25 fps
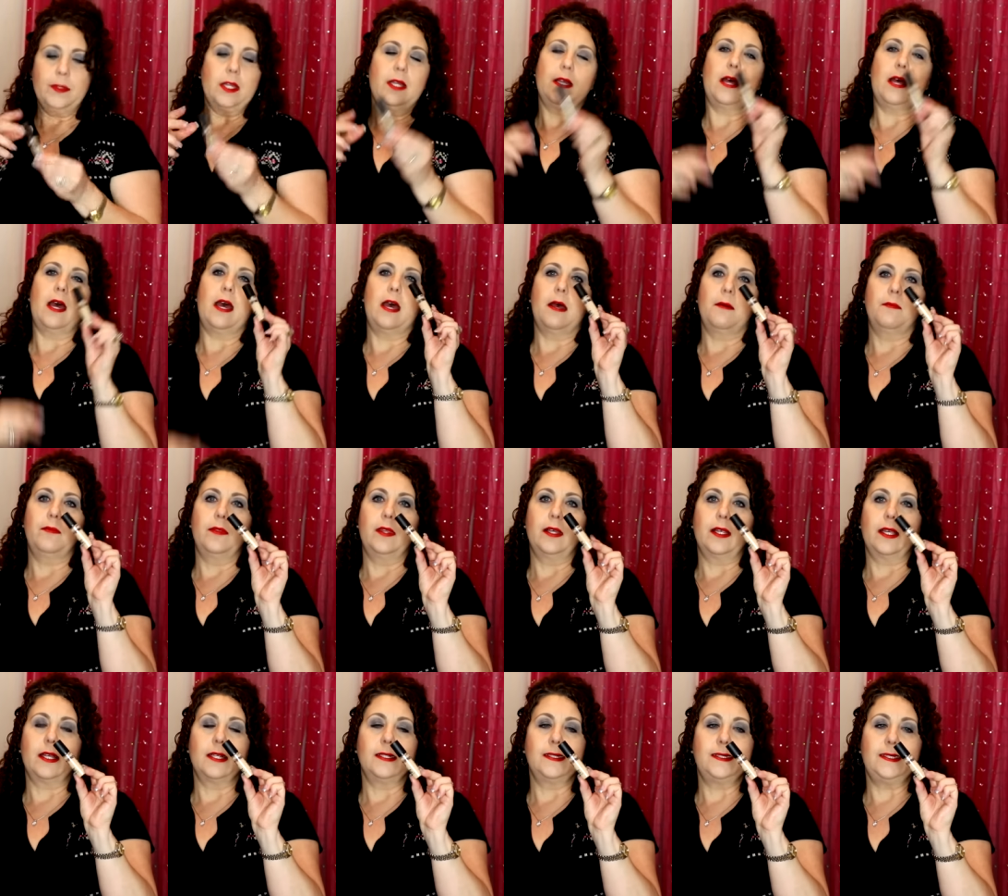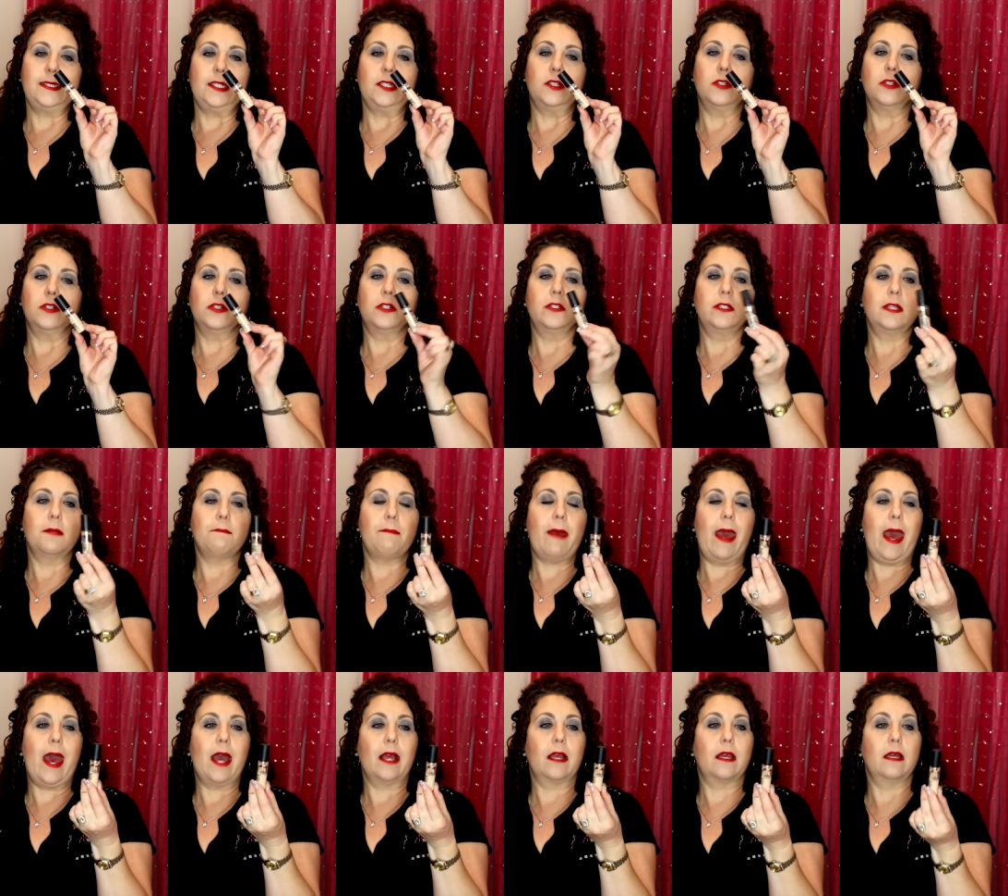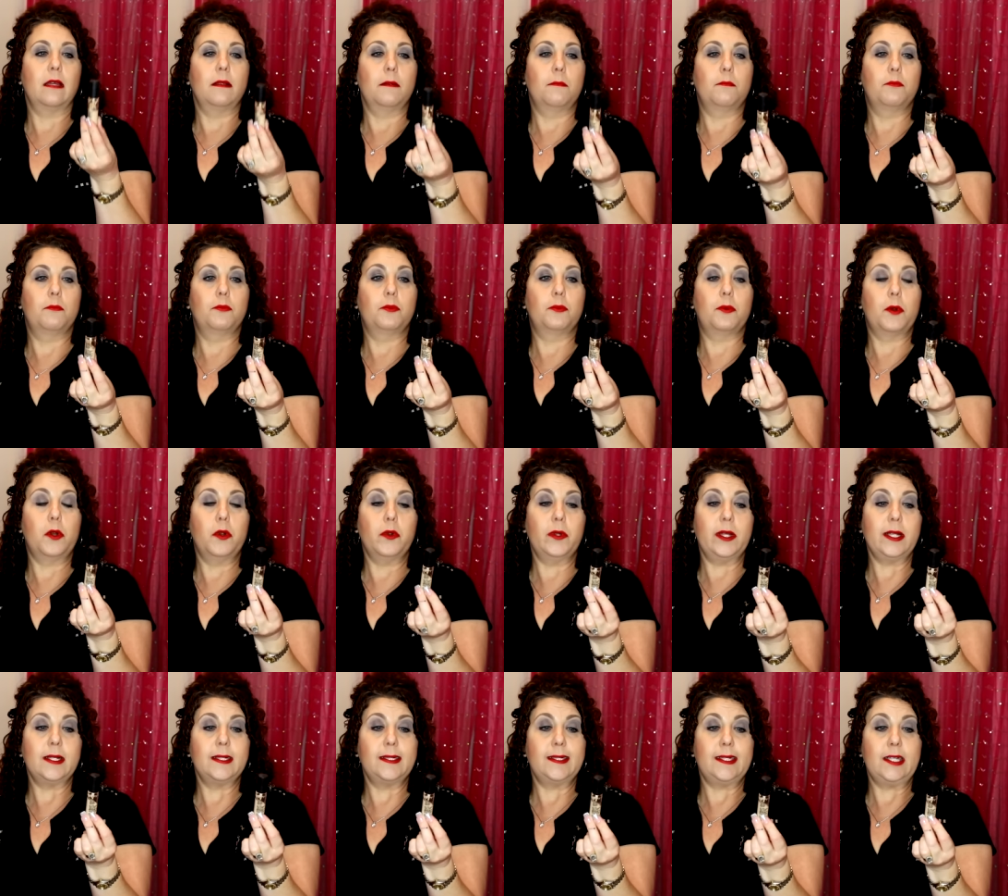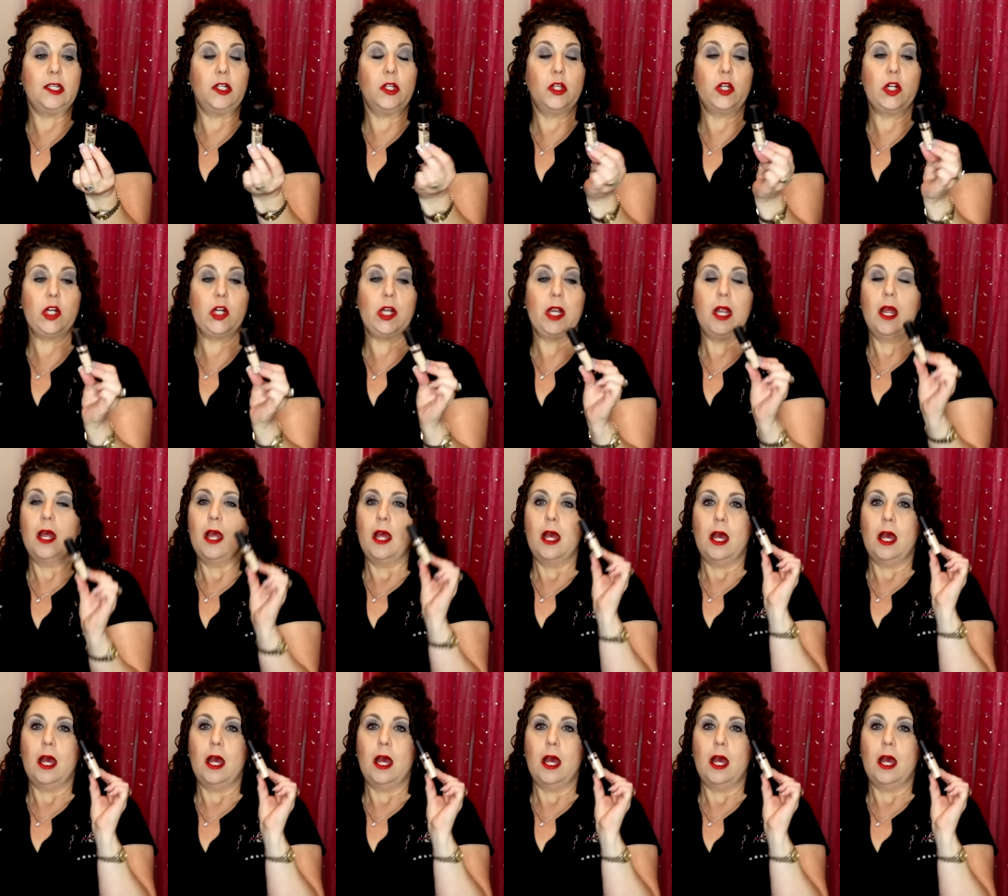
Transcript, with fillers: um, the concealer, the MAC for concealer.